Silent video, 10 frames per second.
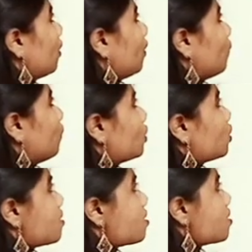which is
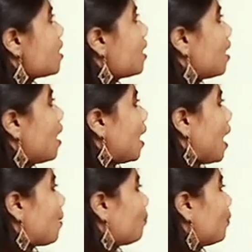the
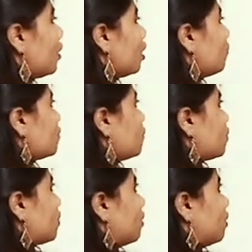apparent position.
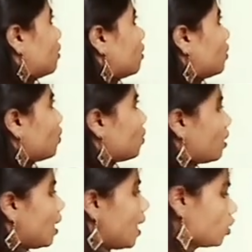Your
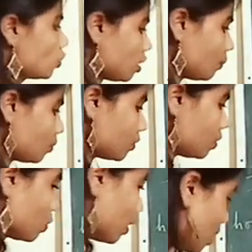actual
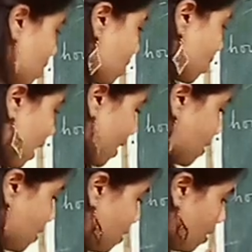position is
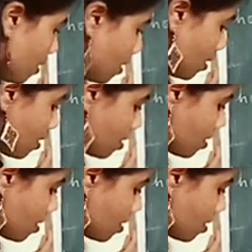S. This is